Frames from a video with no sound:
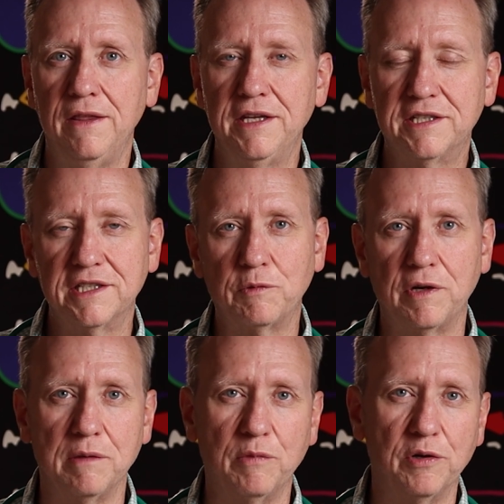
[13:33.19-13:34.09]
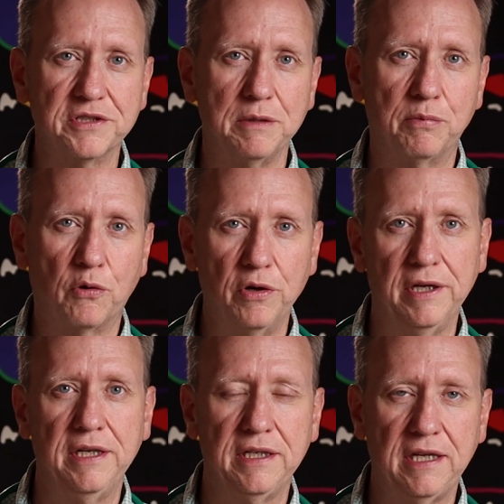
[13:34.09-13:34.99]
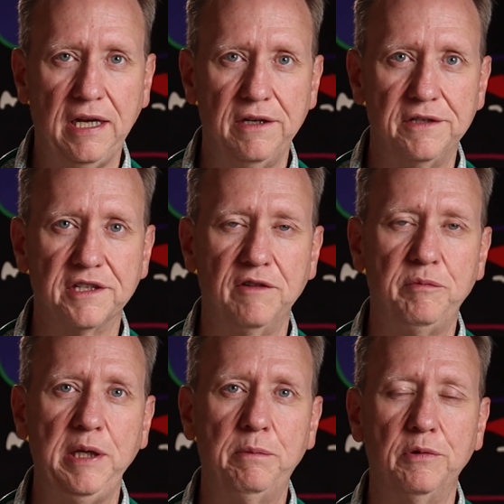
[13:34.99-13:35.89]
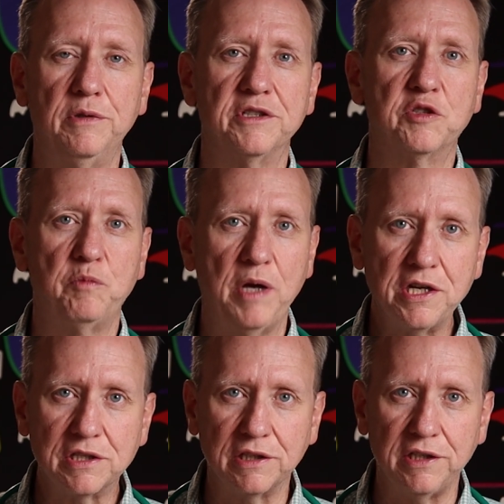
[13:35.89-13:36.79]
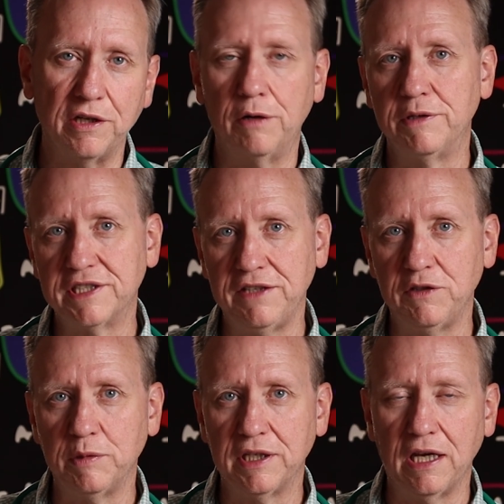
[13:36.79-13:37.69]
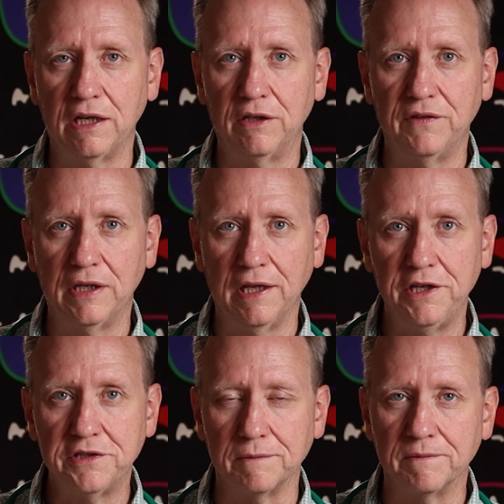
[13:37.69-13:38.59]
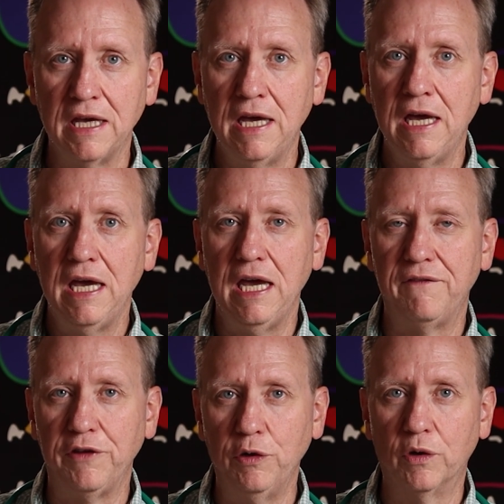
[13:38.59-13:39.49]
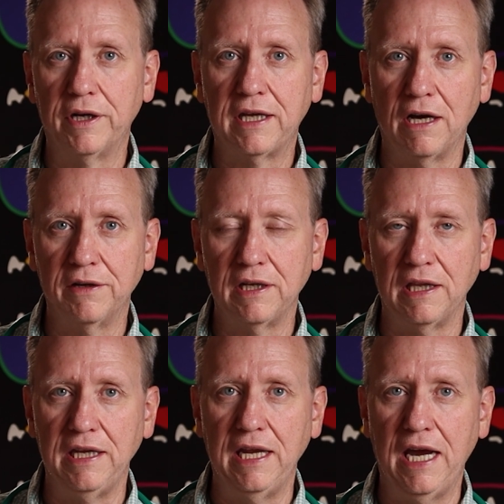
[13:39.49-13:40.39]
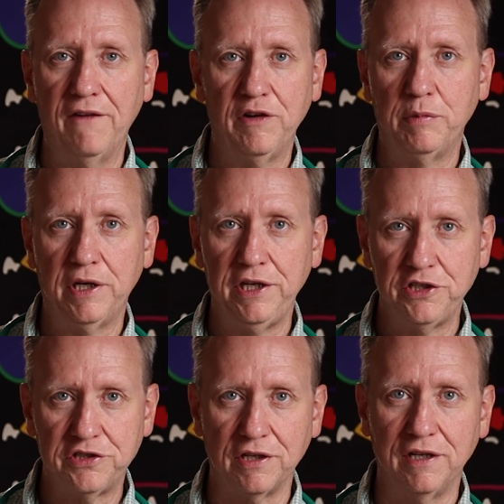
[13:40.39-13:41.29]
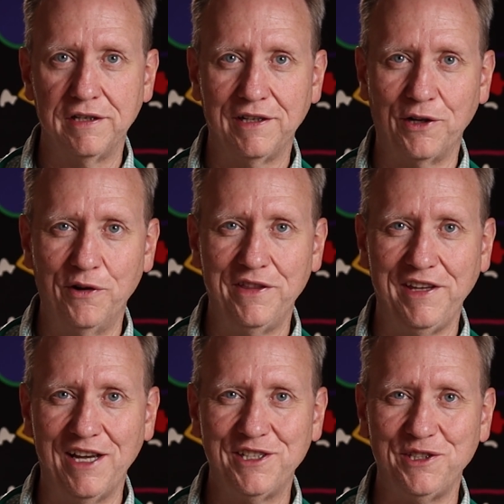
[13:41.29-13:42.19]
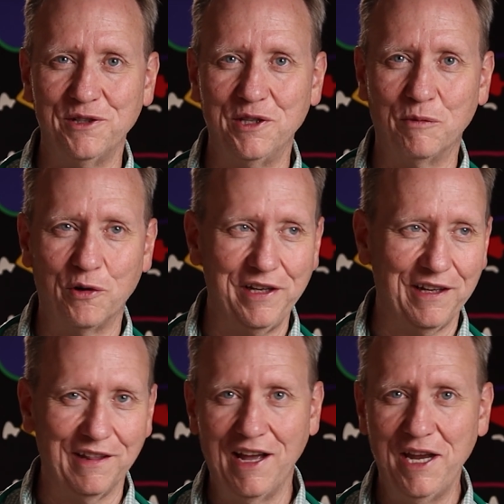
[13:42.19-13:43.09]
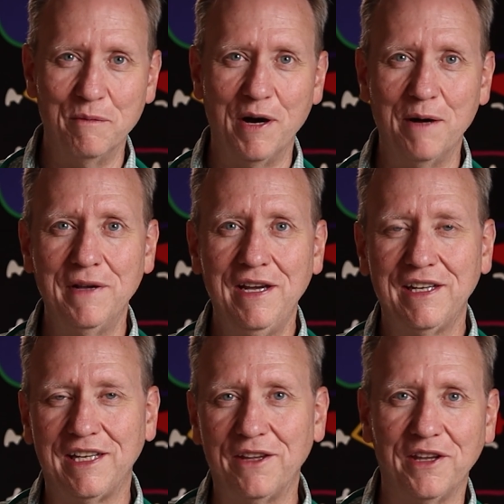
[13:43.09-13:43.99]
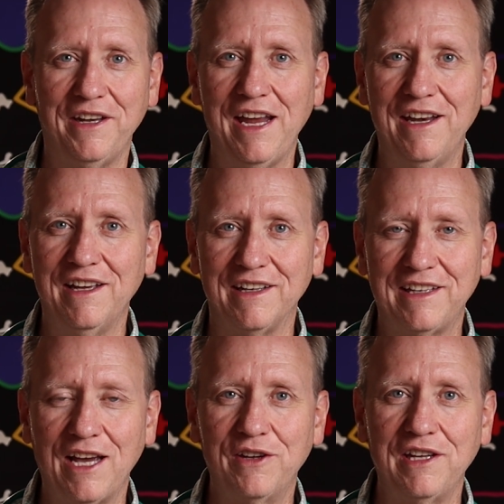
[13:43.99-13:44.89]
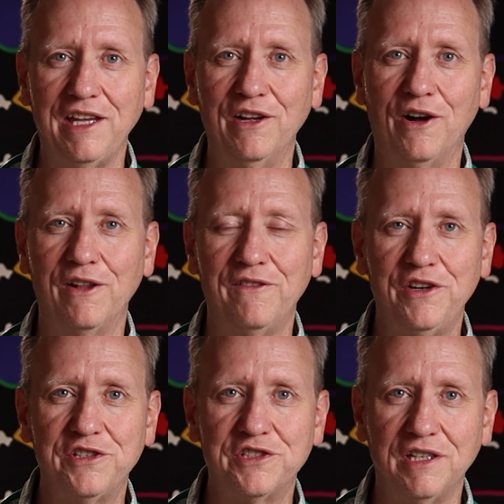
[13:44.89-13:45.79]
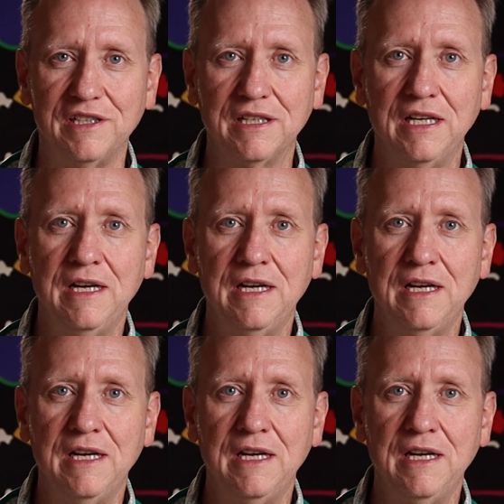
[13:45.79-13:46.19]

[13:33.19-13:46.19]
This is one of the most important indicators of people who especially are receiving mechanical ventilation. If you were to calculate everybody's shunt, go in the ICU in the morning and line them up, get the data, and calculate all of their shunt,